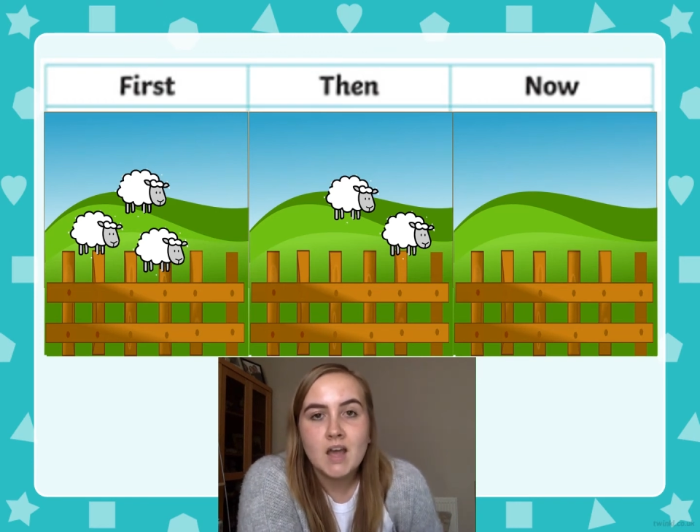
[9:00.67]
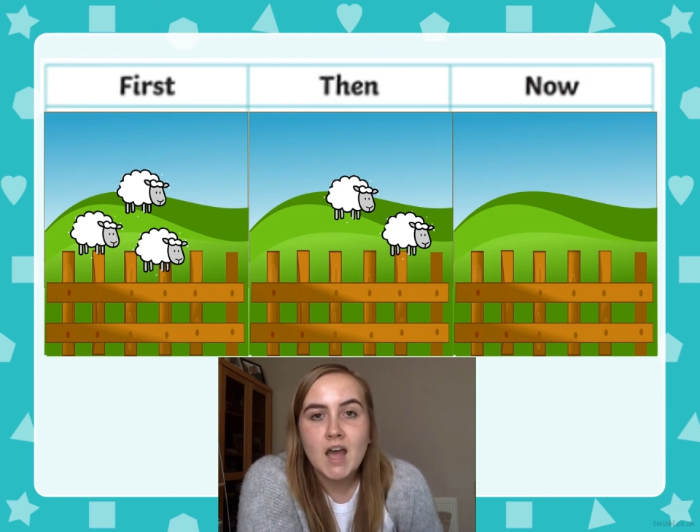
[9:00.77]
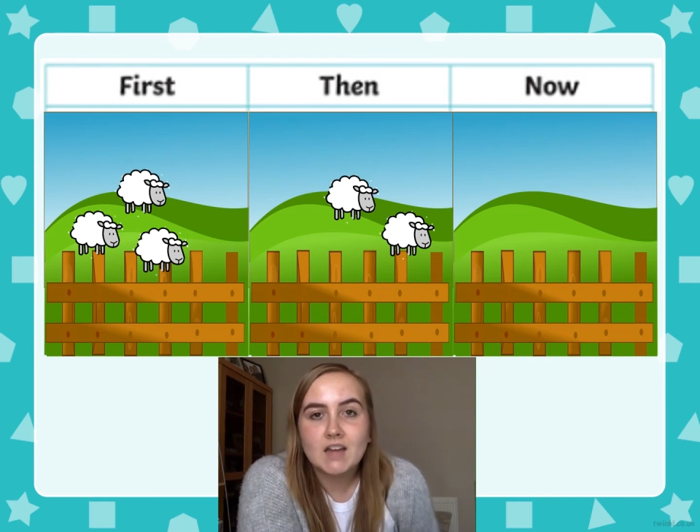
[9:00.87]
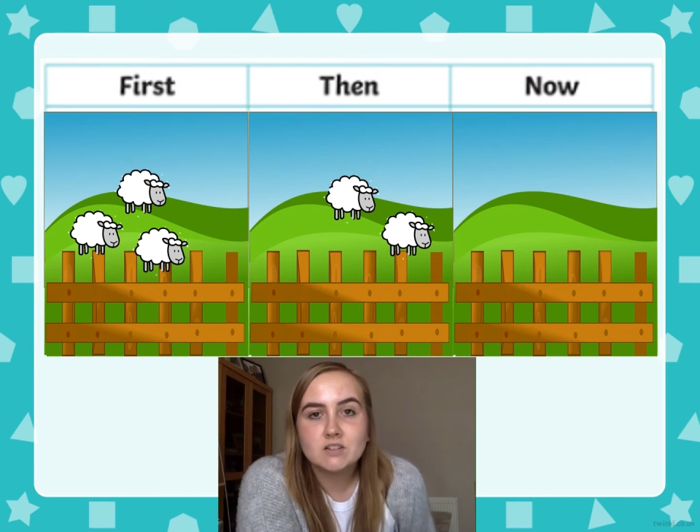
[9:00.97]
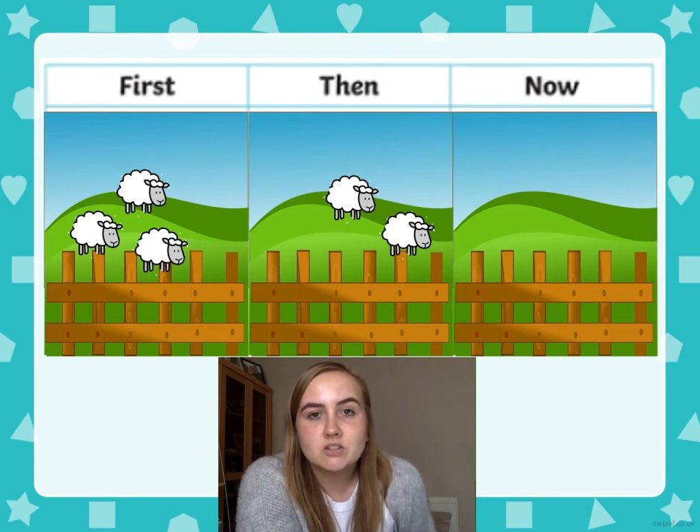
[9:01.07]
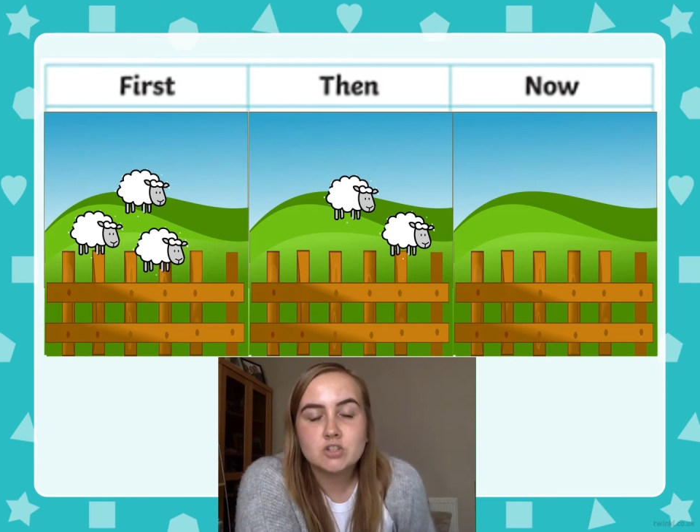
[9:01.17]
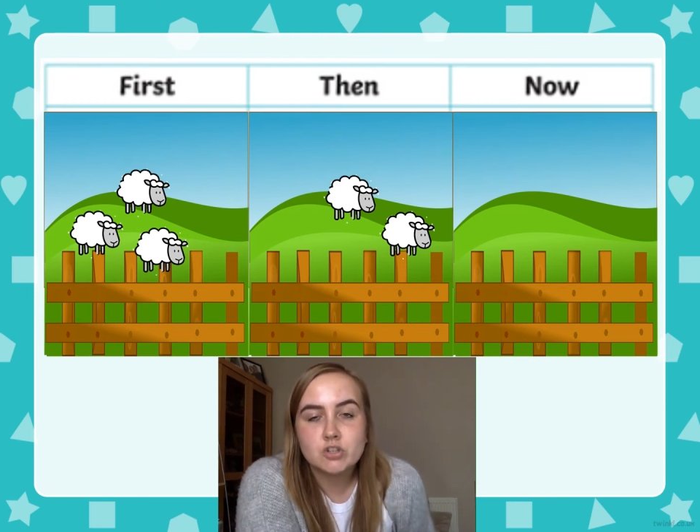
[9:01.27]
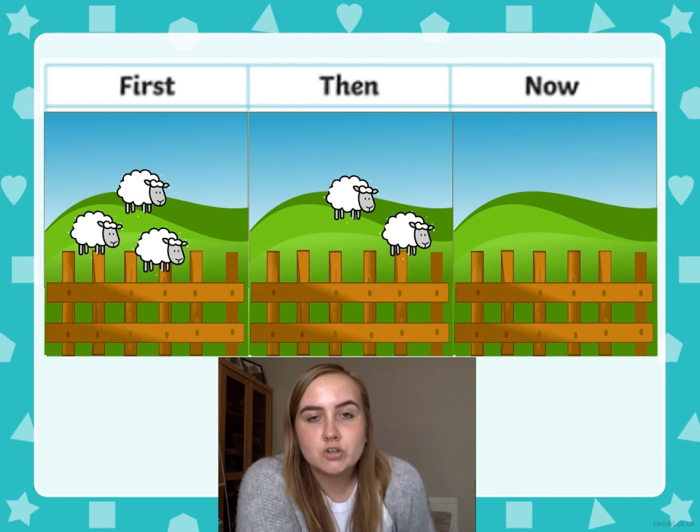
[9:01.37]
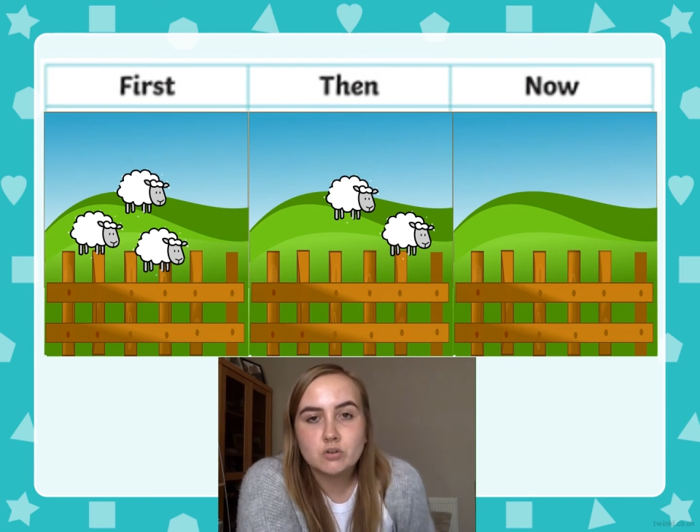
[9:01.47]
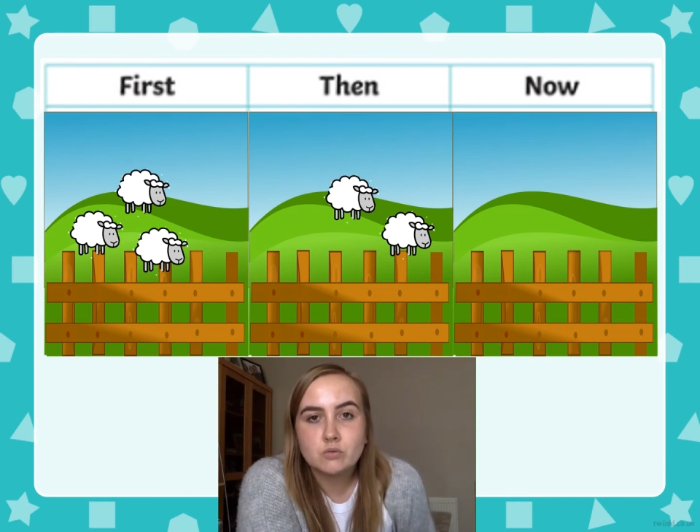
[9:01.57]
and
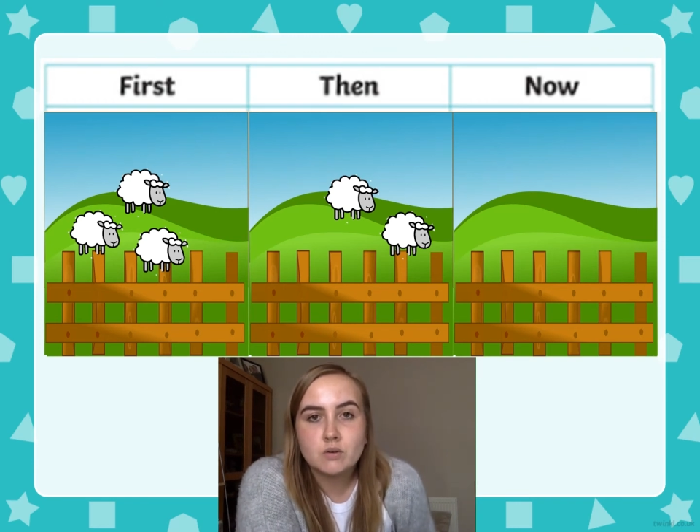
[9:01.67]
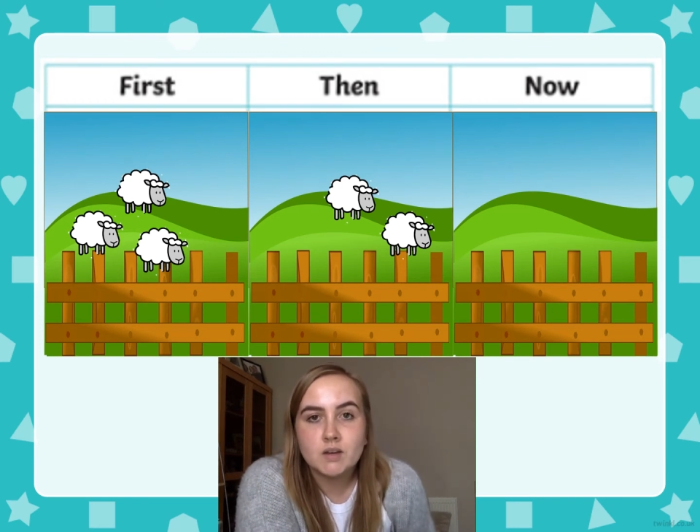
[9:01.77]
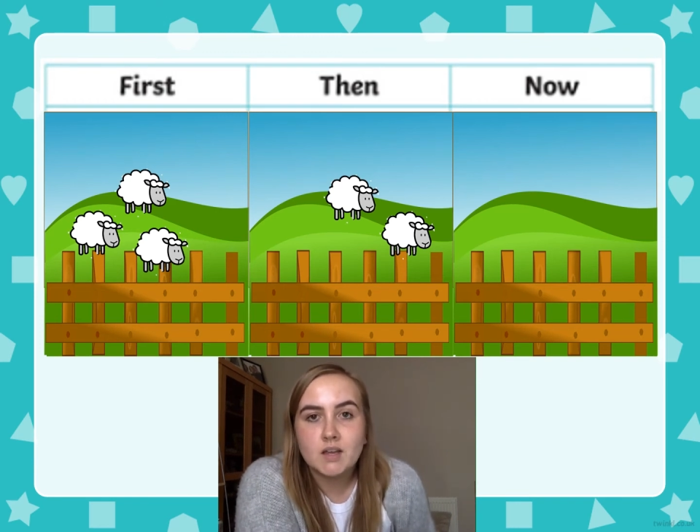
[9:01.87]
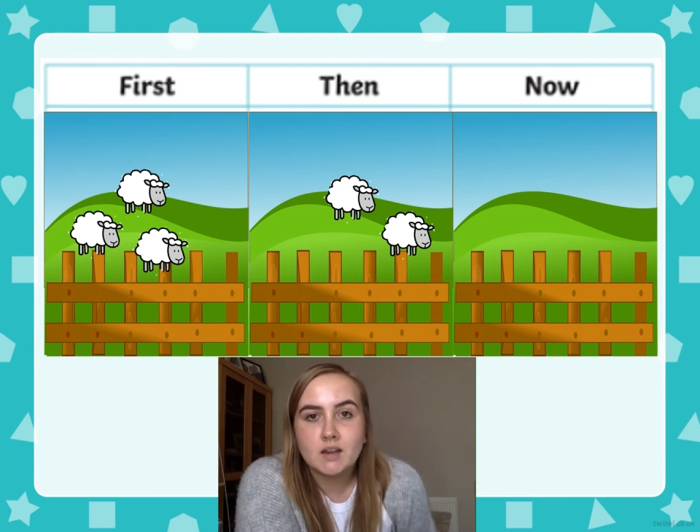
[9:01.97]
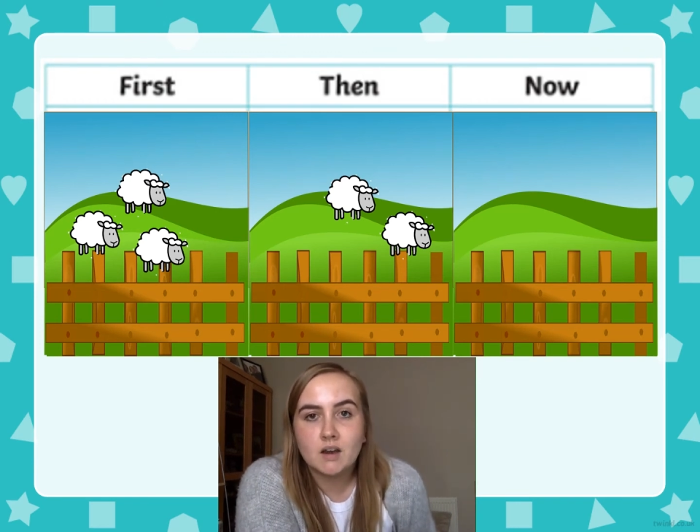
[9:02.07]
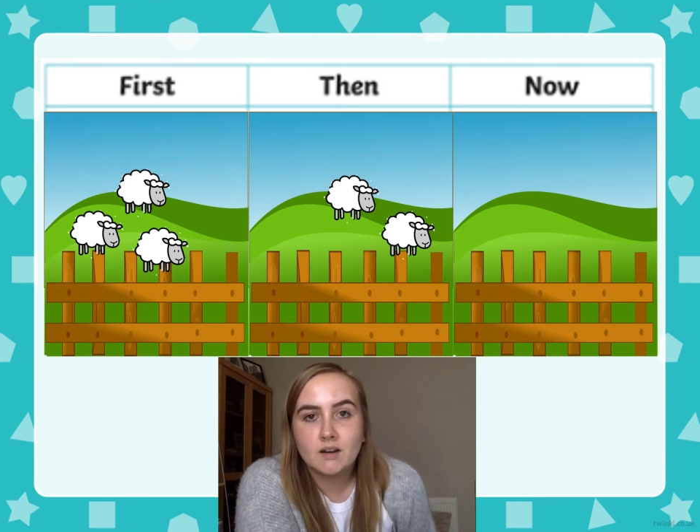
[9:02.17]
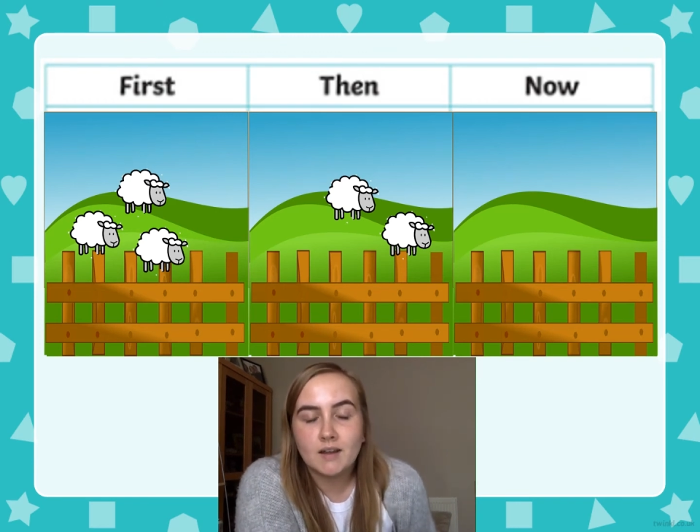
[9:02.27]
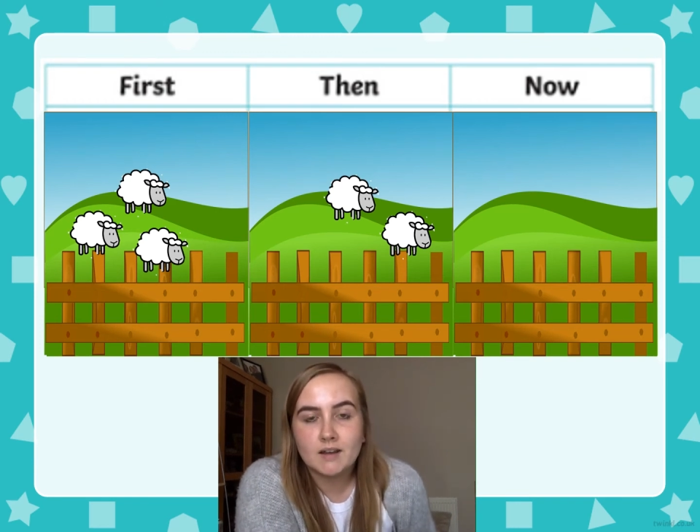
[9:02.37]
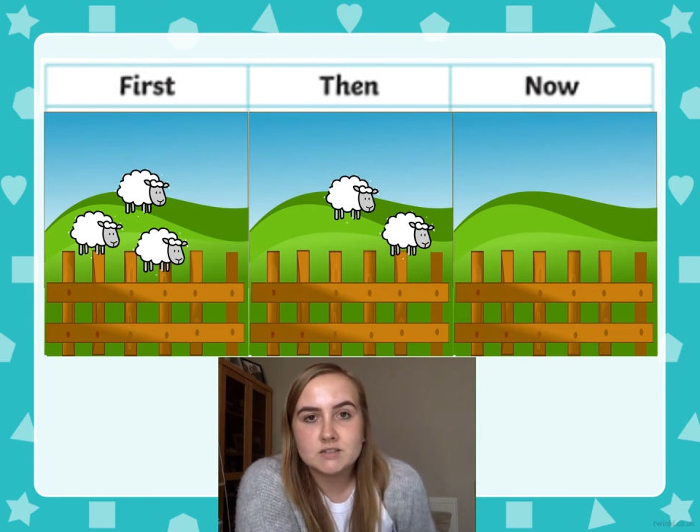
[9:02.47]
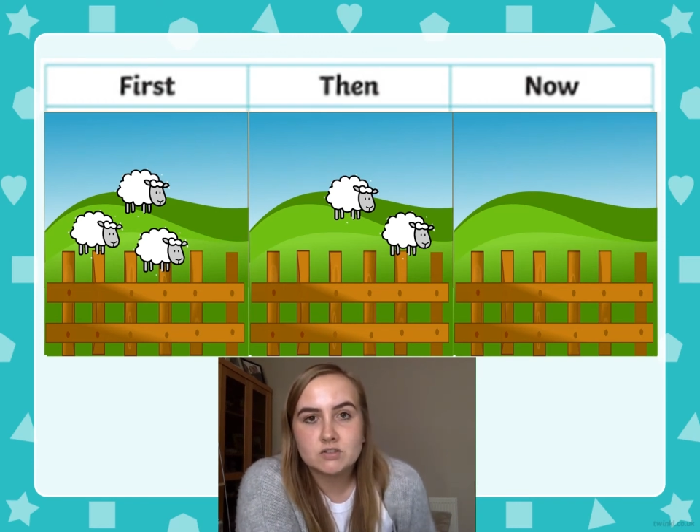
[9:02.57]
2 in our
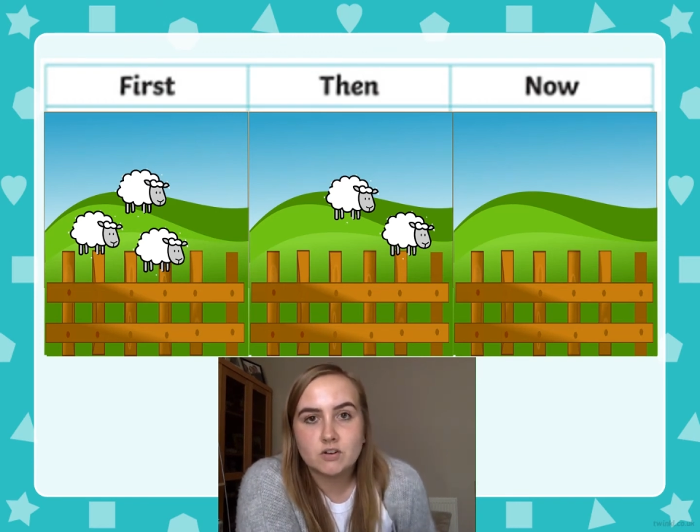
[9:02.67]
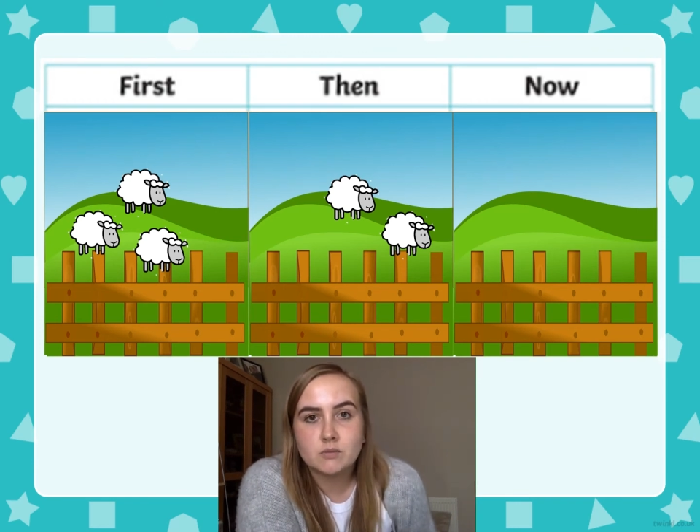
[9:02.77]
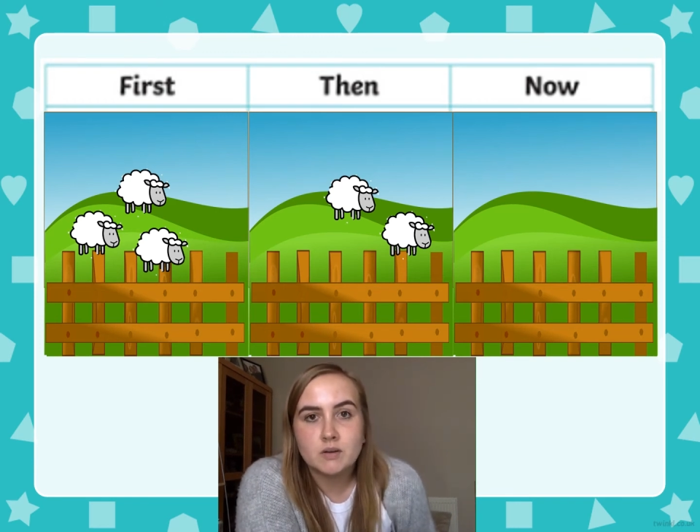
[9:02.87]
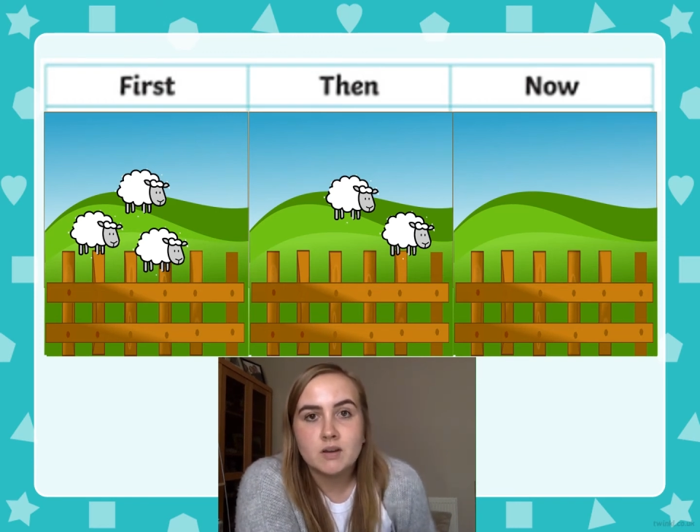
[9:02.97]
next group.